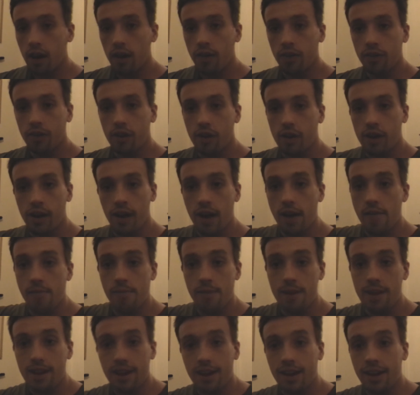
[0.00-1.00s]
sorry I haven't
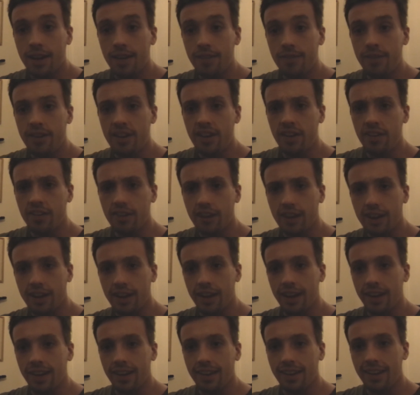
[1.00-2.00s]
made any videos
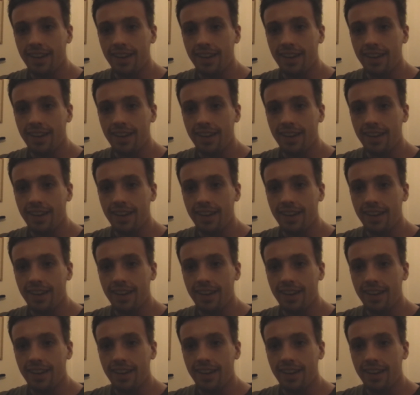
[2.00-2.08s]
lately.